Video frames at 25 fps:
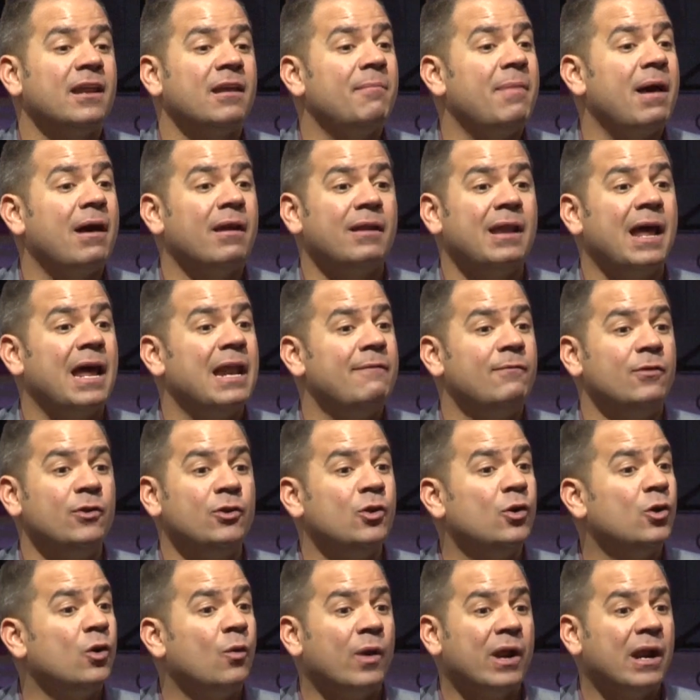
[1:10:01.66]
about not even
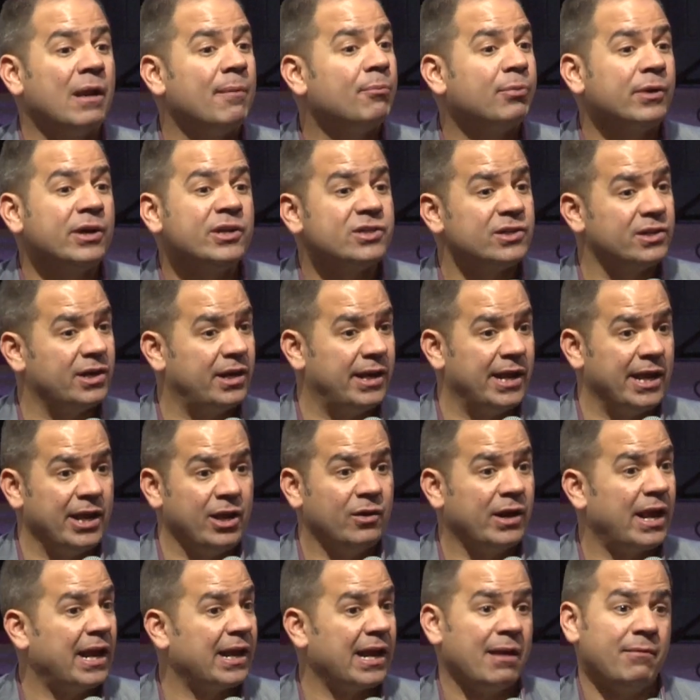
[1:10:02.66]
doing what I'm preaching today,
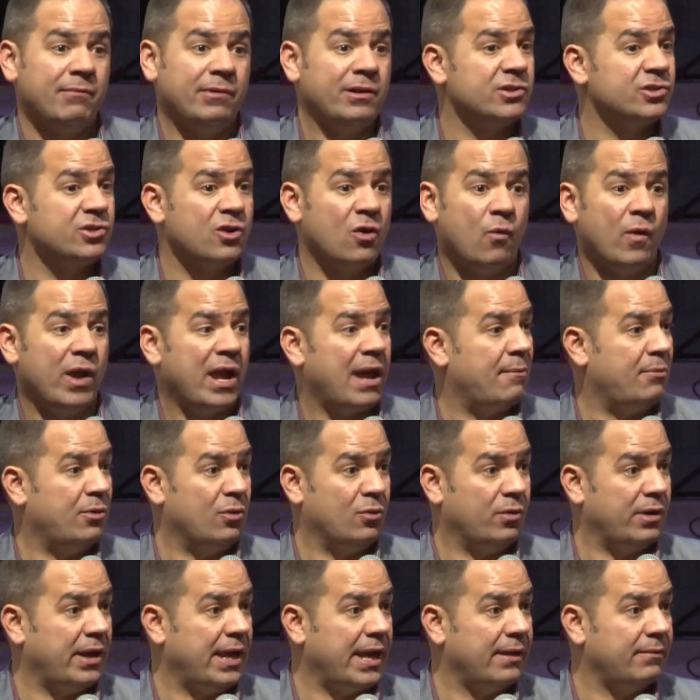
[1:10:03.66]
you're like, there's no way I'm
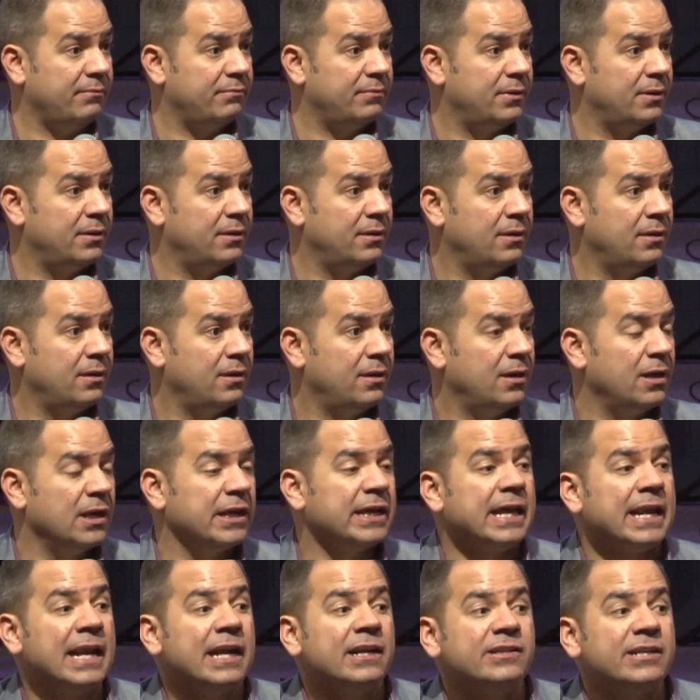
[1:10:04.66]
doing that.
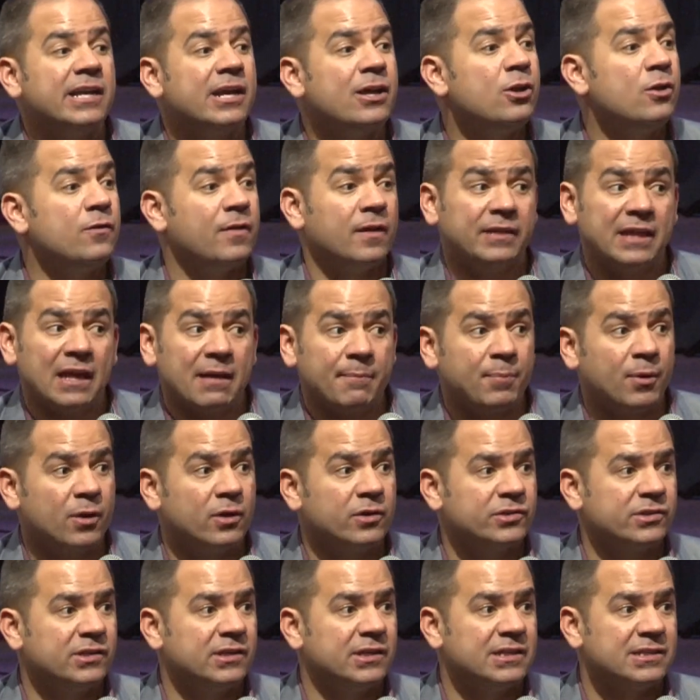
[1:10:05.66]
Can I tell you that that
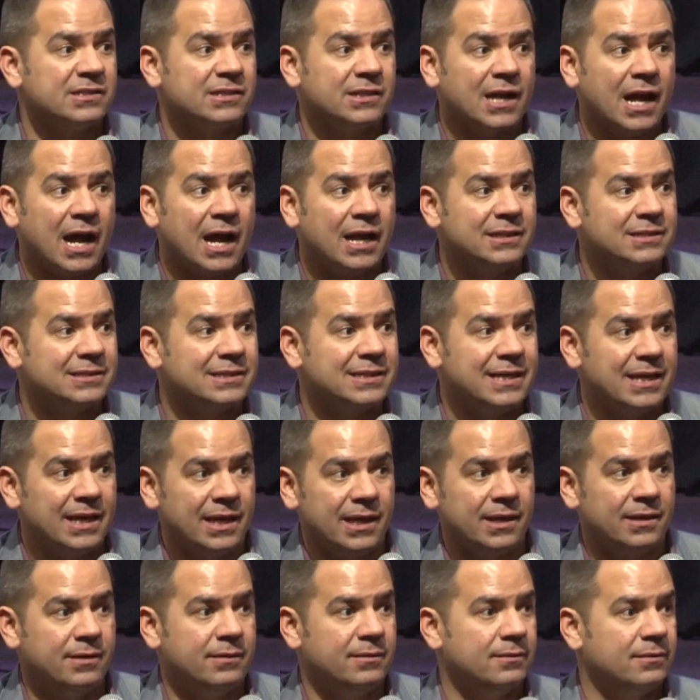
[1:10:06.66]
person is God's
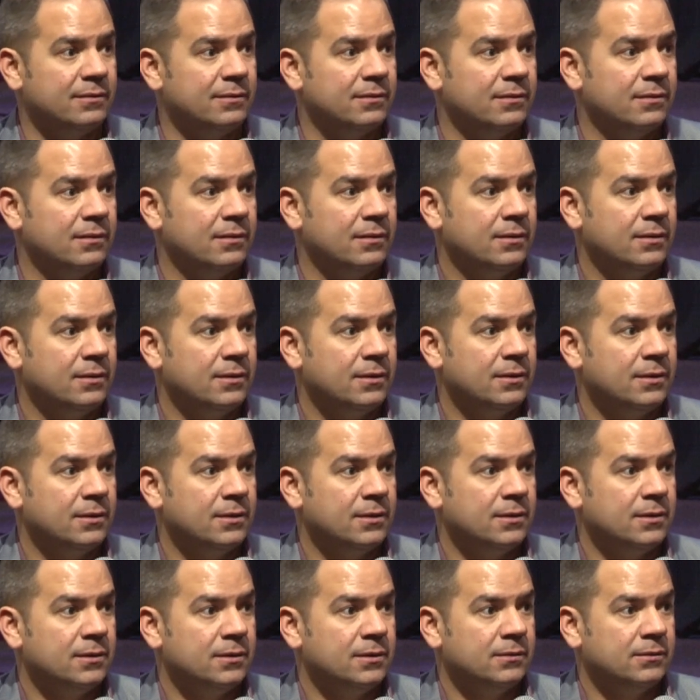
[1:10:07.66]
kid?
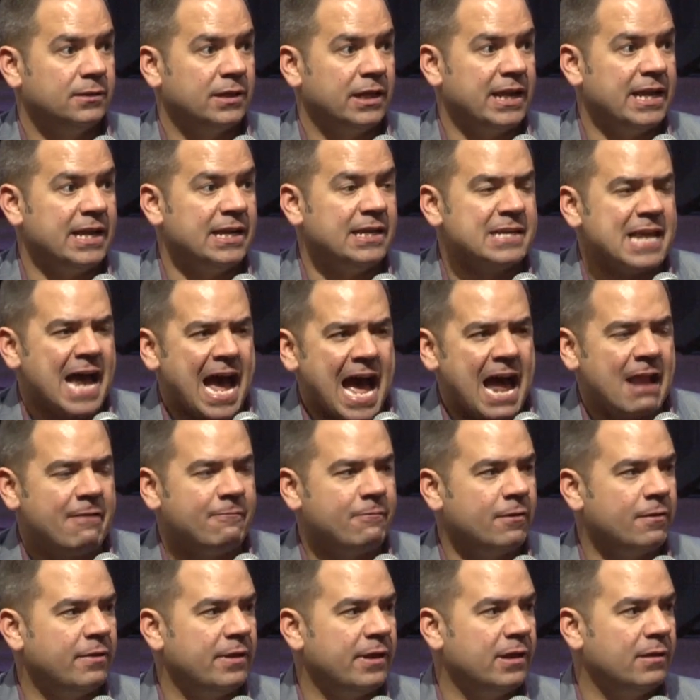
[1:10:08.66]
That he died
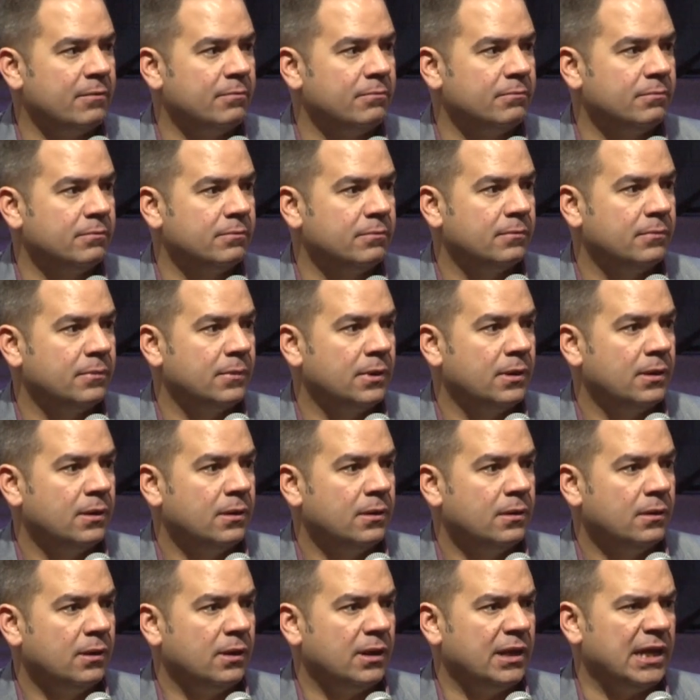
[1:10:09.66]
for them?
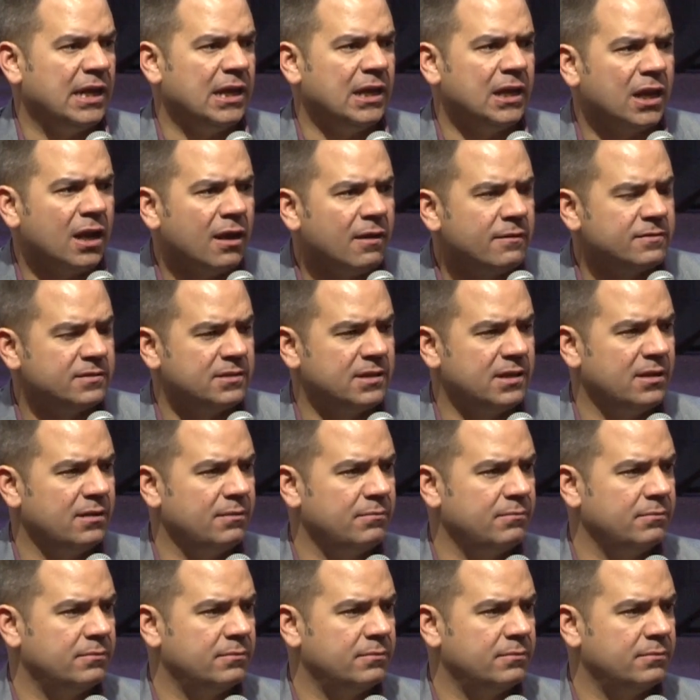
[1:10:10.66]
He loves them.